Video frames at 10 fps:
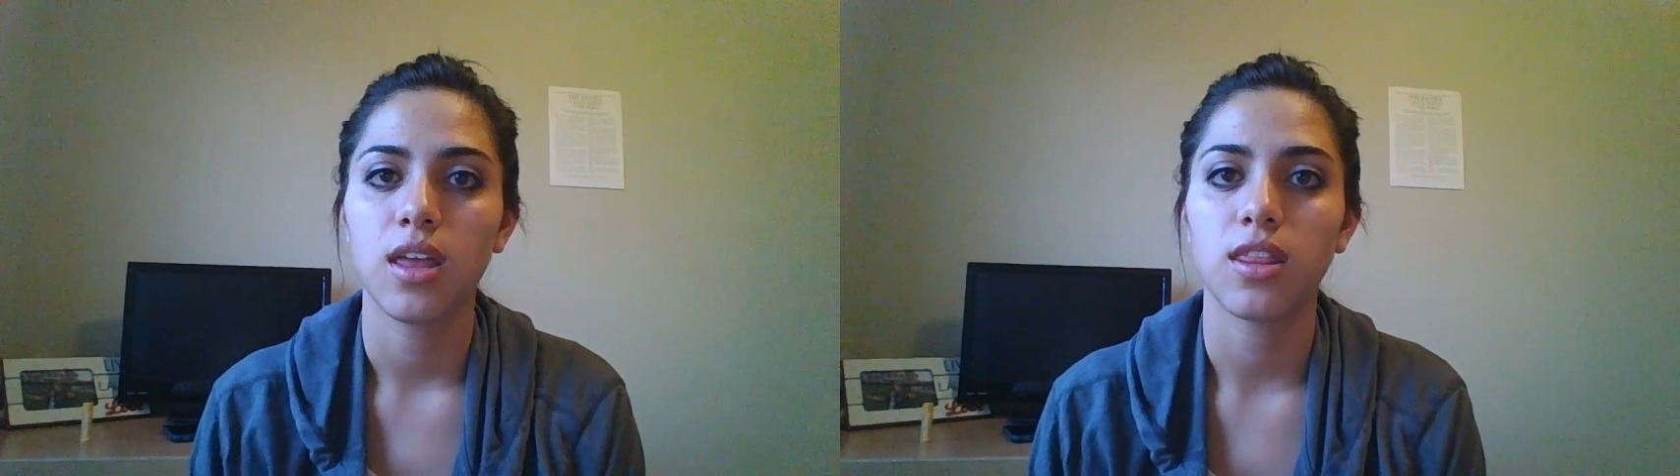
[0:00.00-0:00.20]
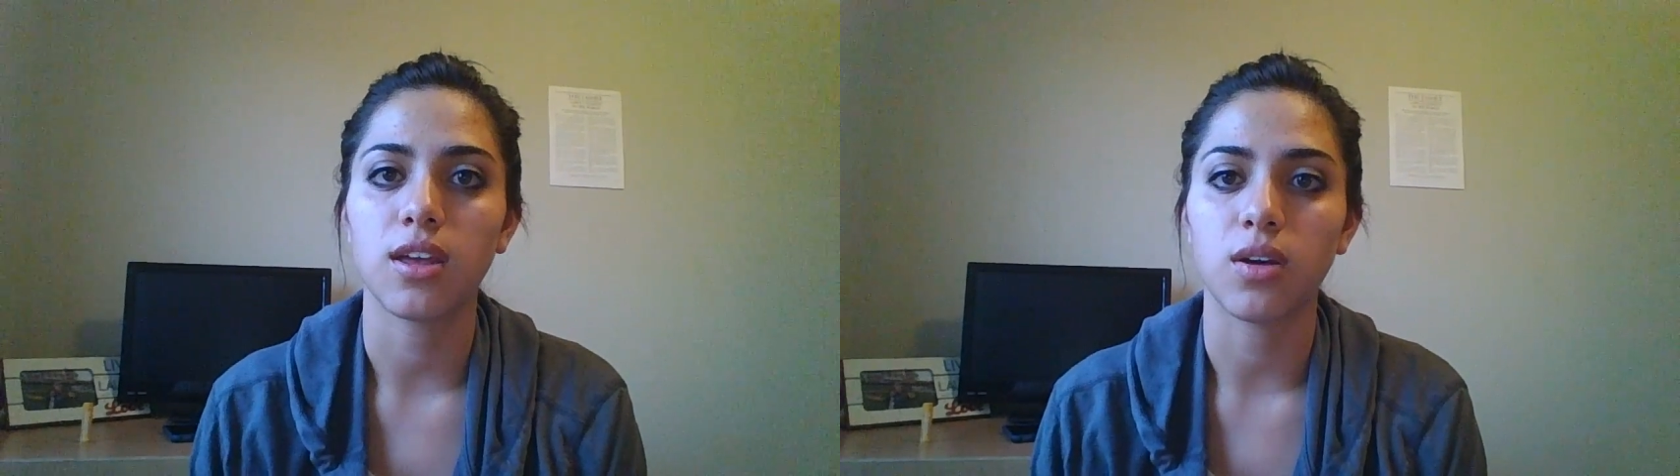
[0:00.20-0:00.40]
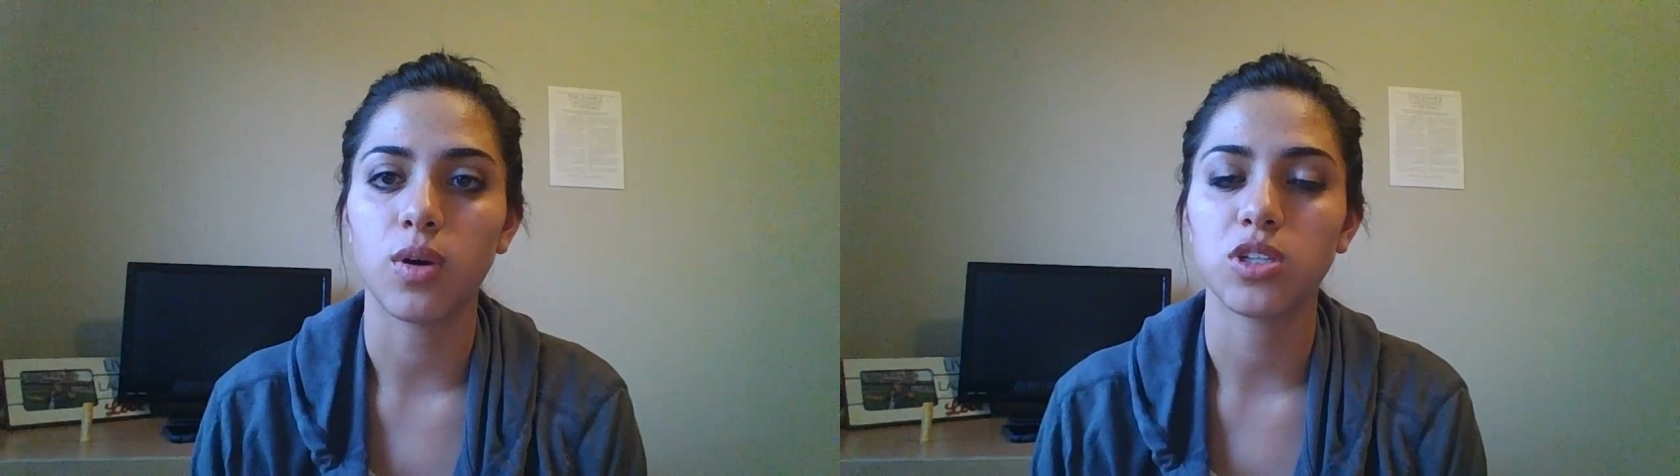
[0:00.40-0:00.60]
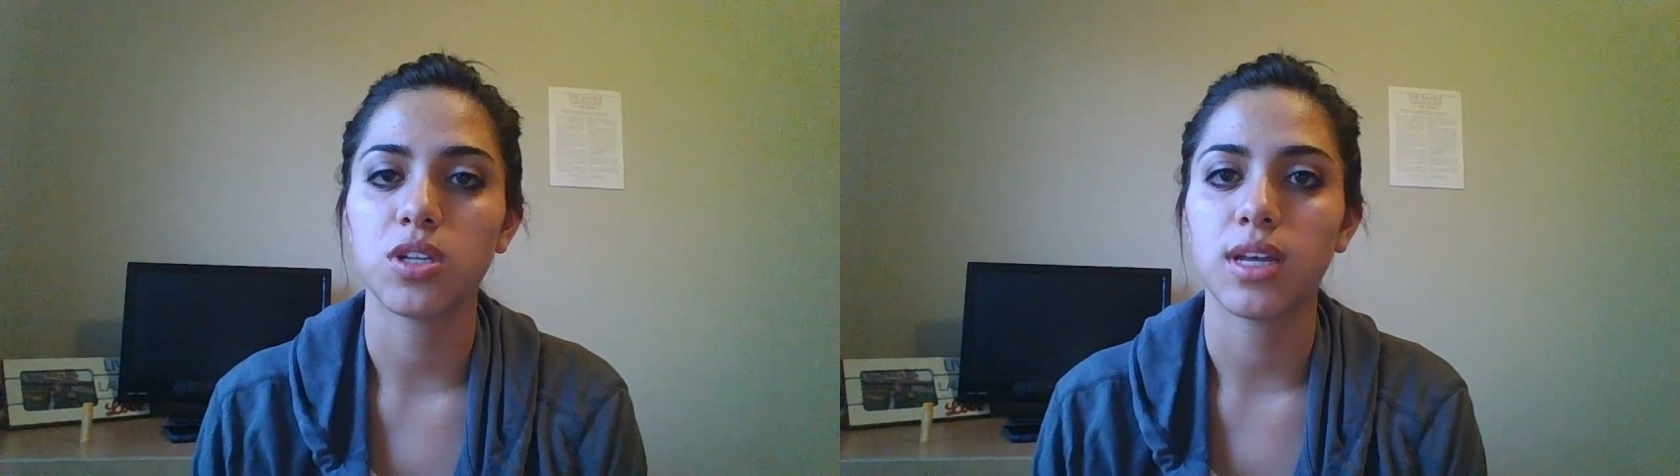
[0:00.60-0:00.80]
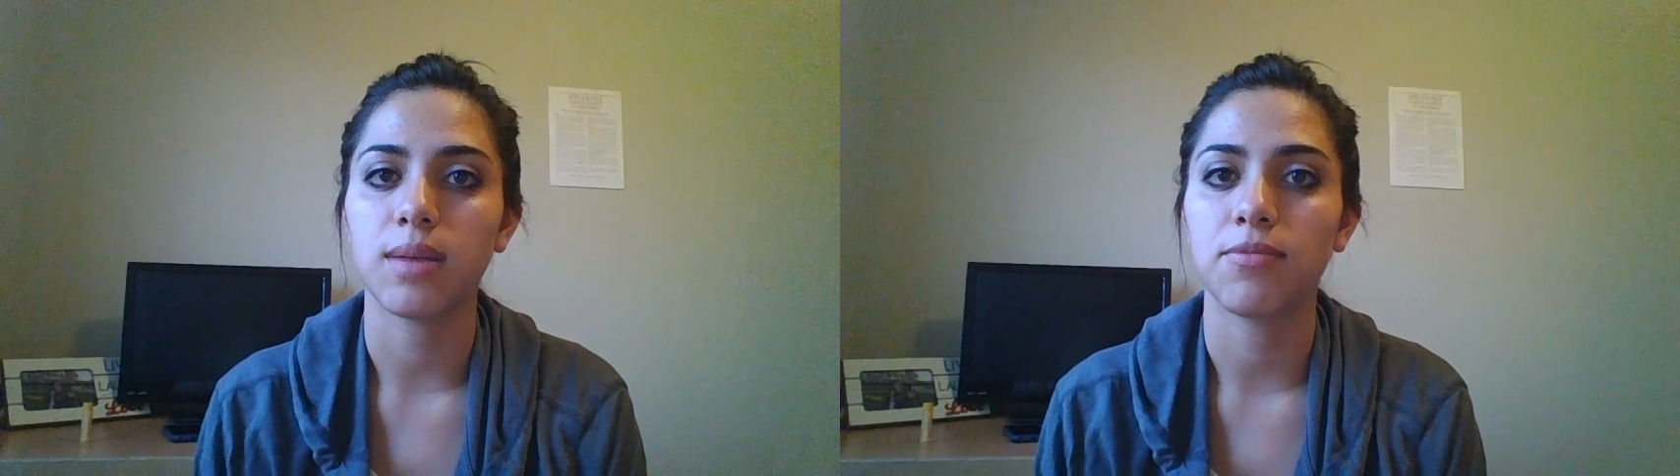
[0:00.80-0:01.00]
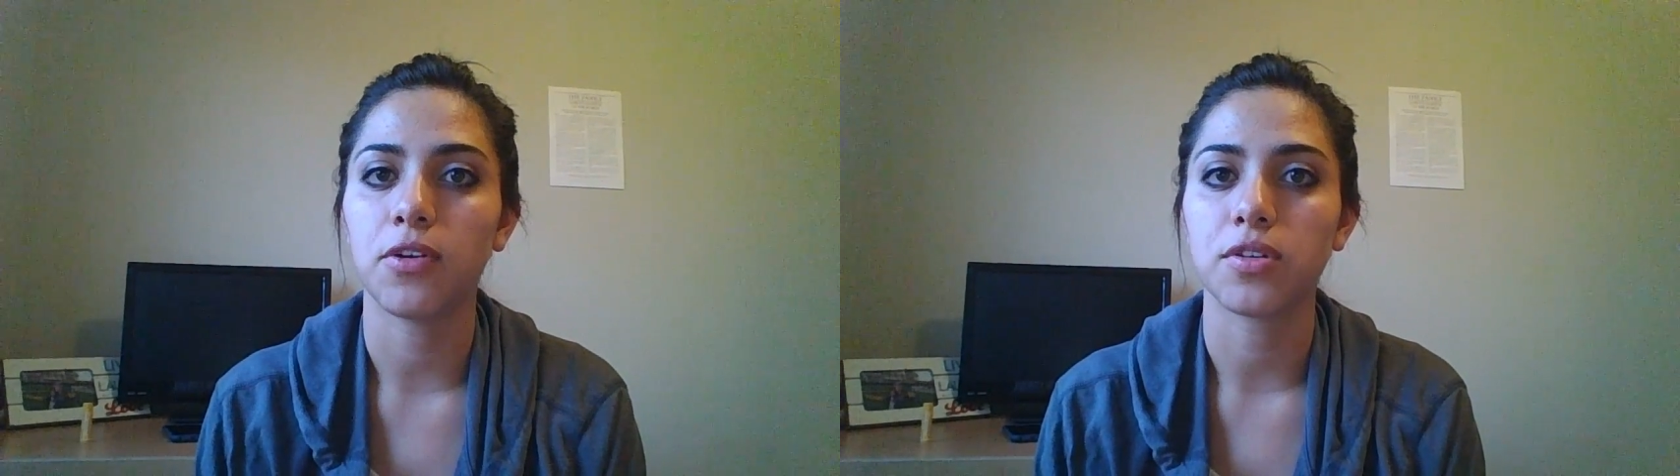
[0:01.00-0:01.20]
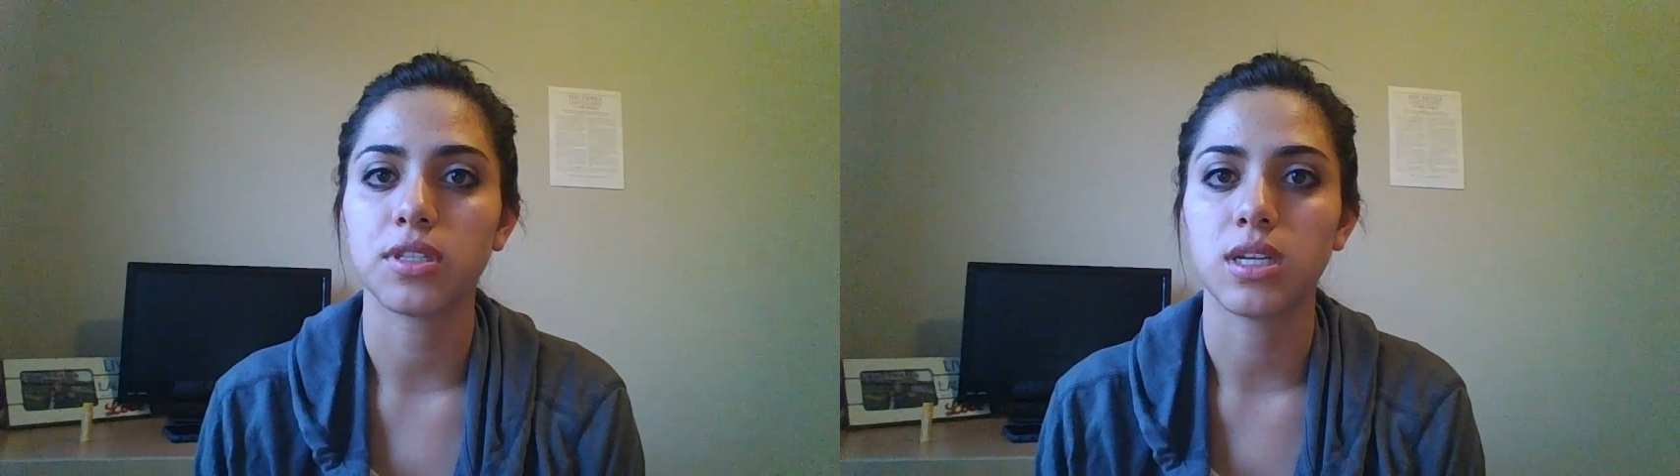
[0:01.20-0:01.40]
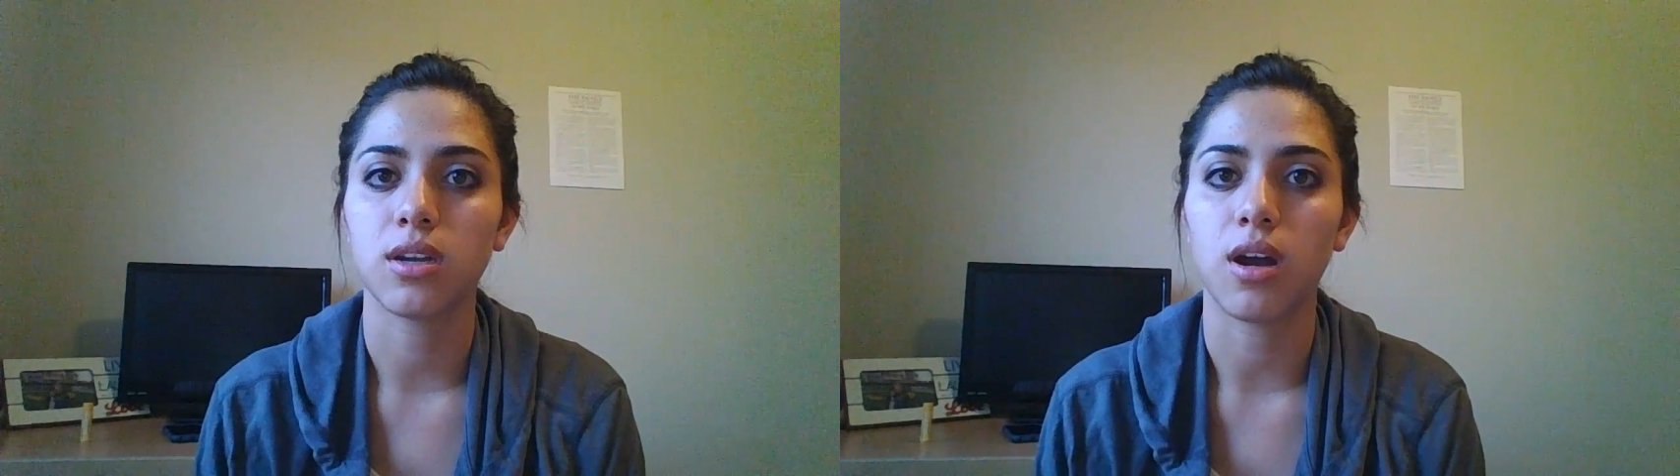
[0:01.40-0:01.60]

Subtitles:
The question that I'm focusing